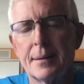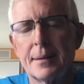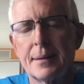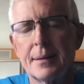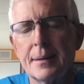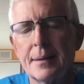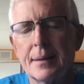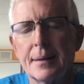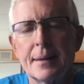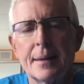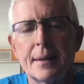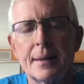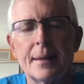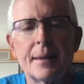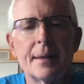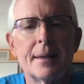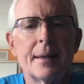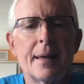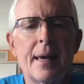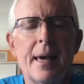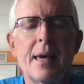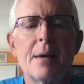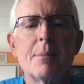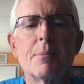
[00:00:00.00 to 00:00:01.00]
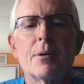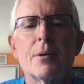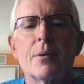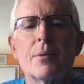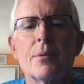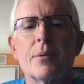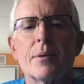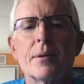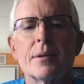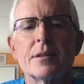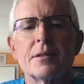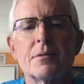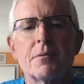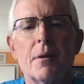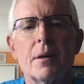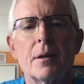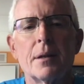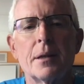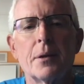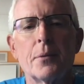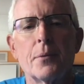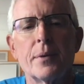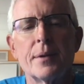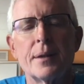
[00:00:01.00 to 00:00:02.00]
and Abel were
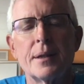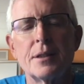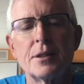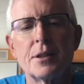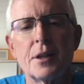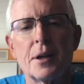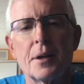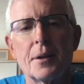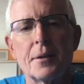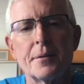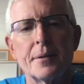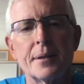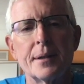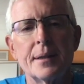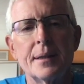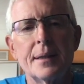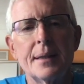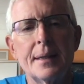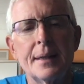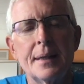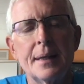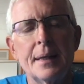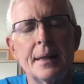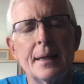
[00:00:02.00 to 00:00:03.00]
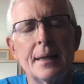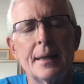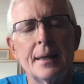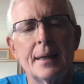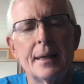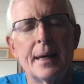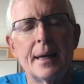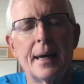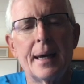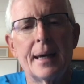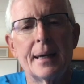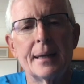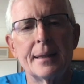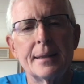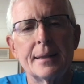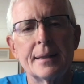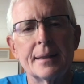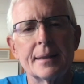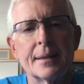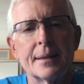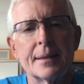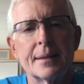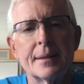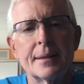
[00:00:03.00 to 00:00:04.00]
struggling with each other,
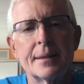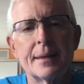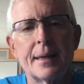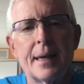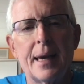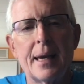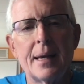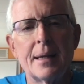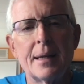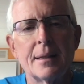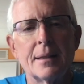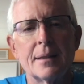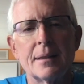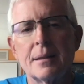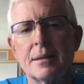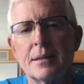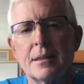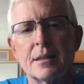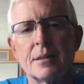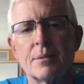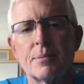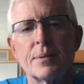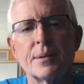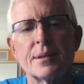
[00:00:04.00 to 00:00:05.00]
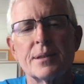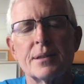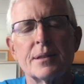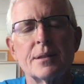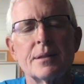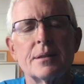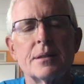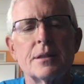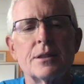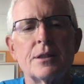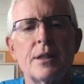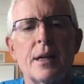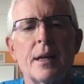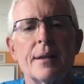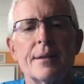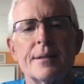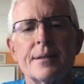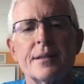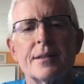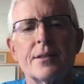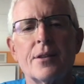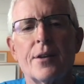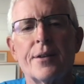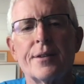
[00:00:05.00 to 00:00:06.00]
and Cain just was jealous
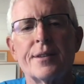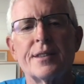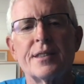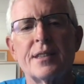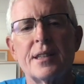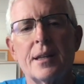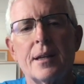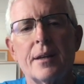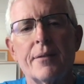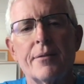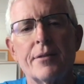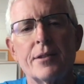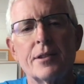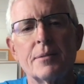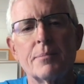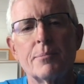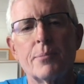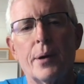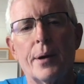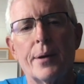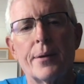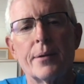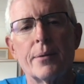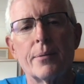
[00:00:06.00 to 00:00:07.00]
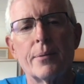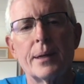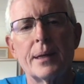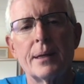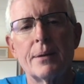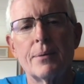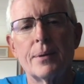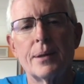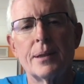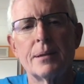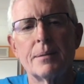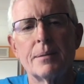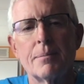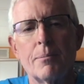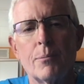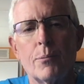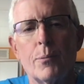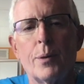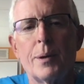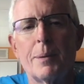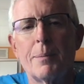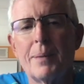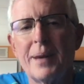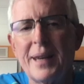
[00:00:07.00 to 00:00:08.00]
as all sin of his brother. We
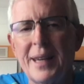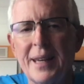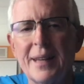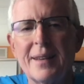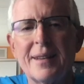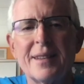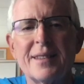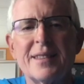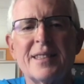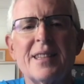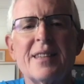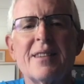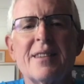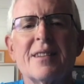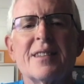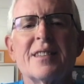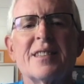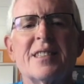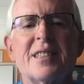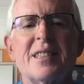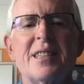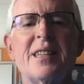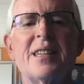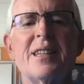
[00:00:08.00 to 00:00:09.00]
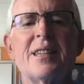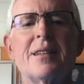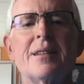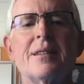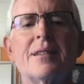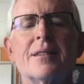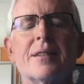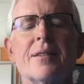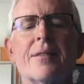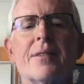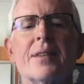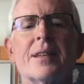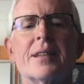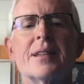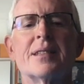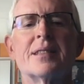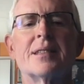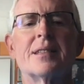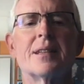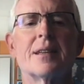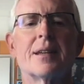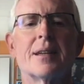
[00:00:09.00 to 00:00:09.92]
begin to see the seeds of this